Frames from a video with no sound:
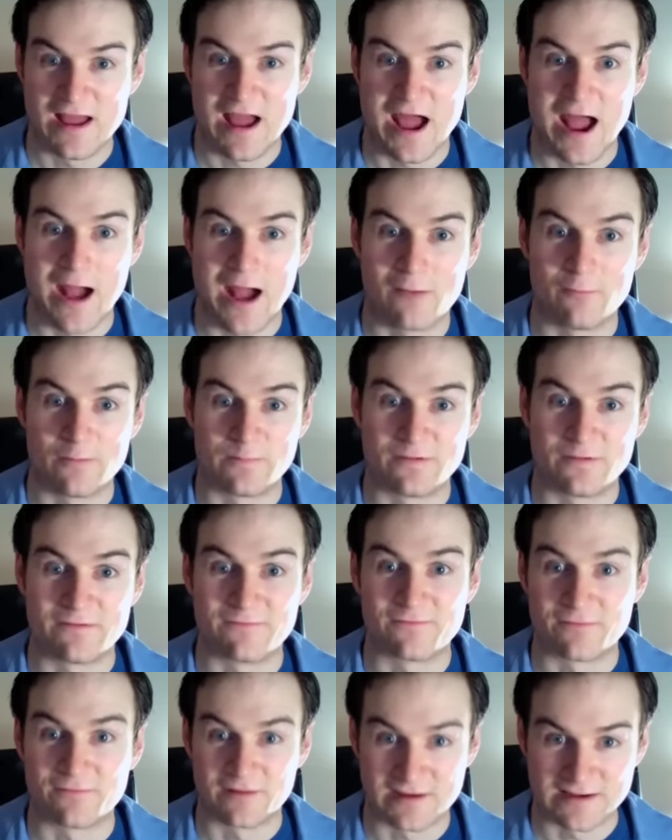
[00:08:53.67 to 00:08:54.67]
I would be
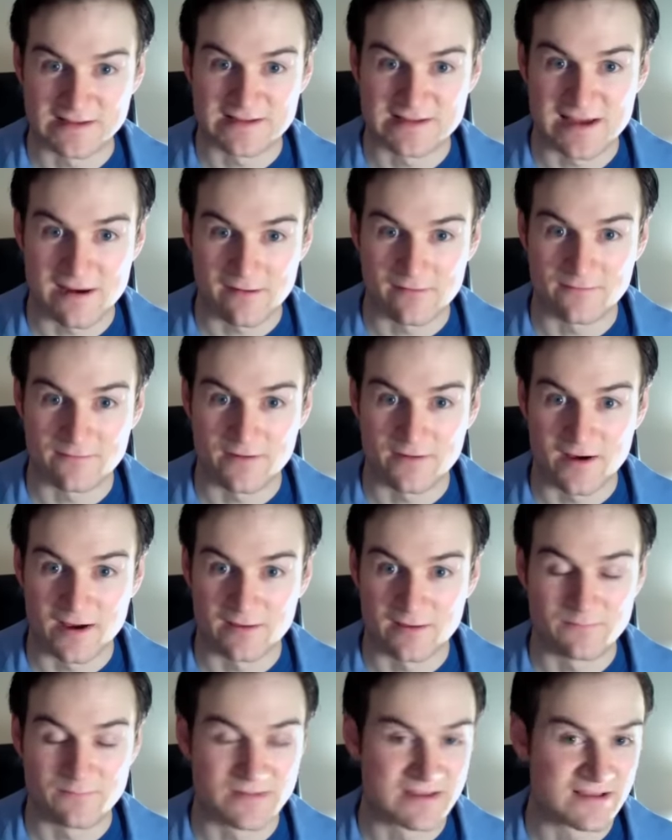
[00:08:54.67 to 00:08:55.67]
freaking terrified
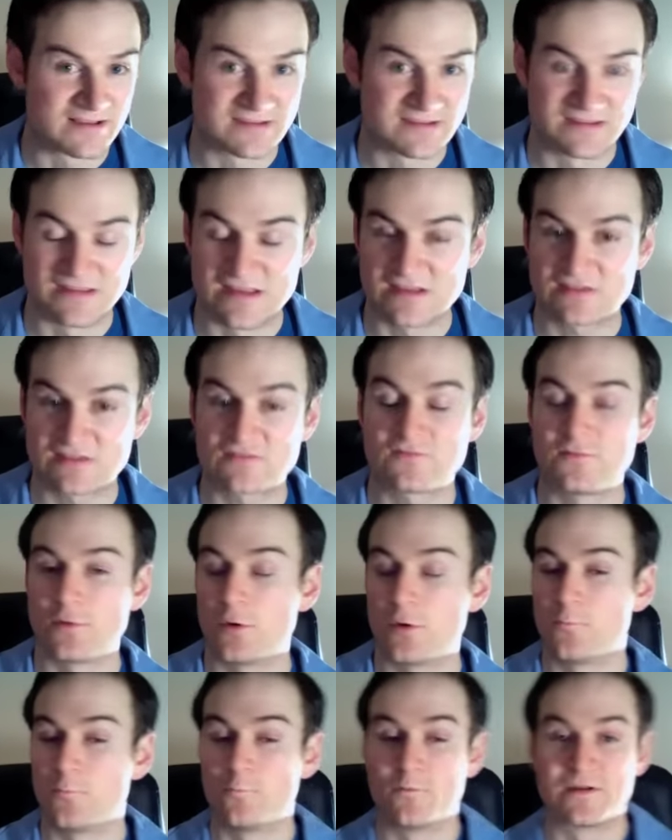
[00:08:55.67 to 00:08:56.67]
because this
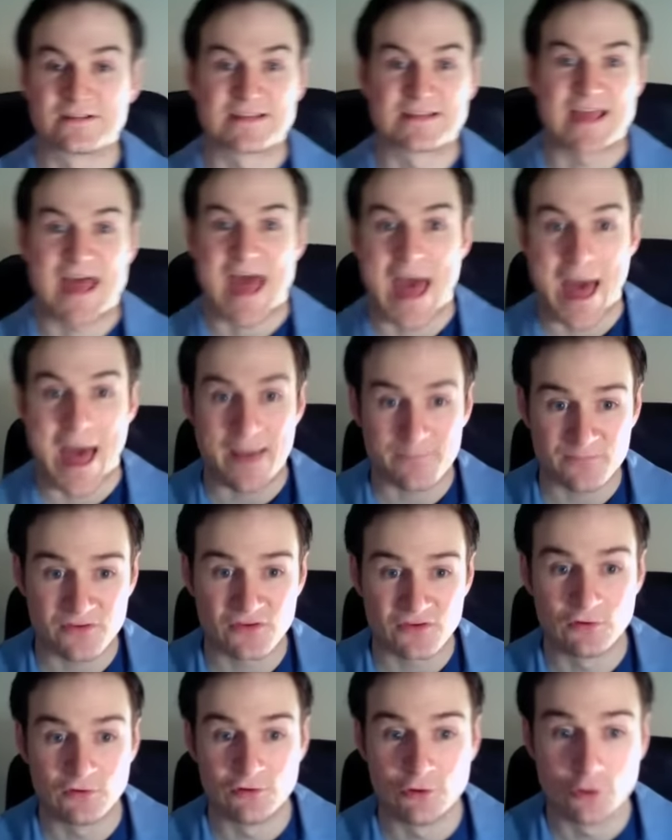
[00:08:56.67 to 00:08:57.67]
film was
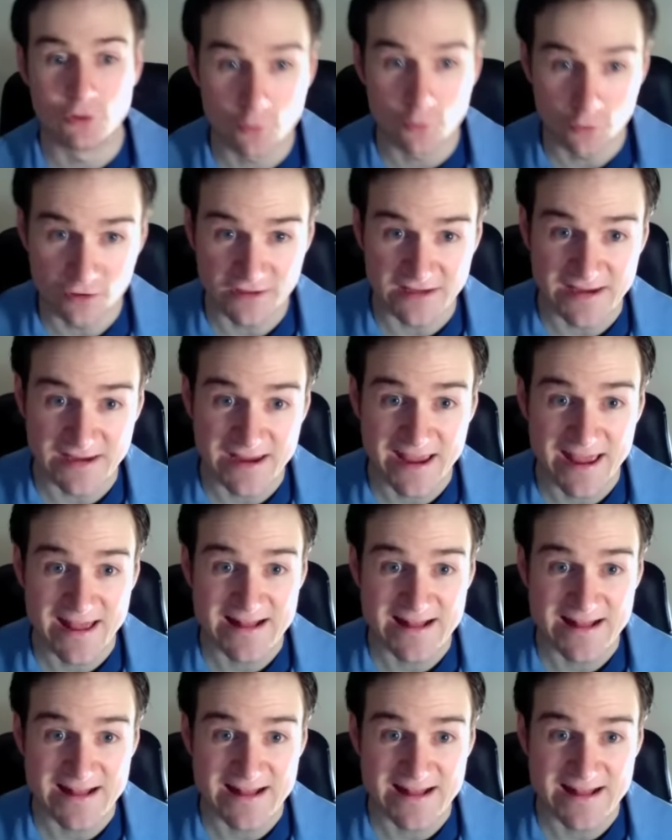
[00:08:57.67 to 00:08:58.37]
absolutely